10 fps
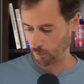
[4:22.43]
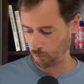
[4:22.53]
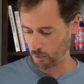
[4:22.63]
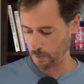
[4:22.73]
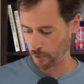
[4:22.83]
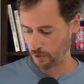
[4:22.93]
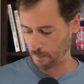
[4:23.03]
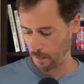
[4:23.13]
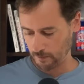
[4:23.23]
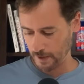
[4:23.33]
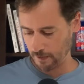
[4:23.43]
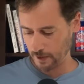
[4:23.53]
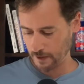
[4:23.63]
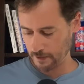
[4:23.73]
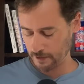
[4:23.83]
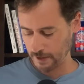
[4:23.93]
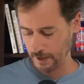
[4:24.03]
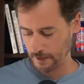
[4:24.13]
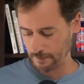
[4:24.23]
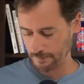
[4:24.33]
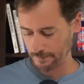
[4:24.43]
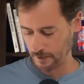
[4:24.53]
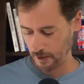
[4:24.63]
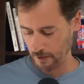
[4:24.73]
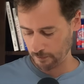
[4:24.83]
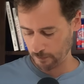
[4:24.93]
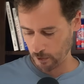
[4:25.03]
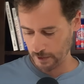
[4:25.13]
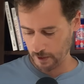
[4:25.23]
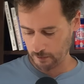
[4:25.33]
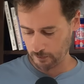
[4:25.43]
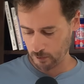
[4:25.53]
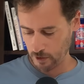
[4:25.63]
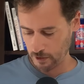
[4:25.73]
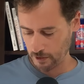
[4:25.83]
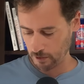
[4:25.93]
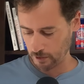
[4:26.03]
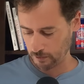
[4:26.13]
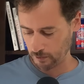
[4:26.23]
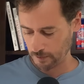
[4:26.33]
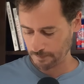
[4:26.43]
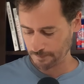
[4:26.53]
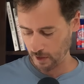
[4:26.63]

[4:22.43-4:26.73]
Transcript: Reaper. If I ever get this guy, I'll have 4,400 tokens for him.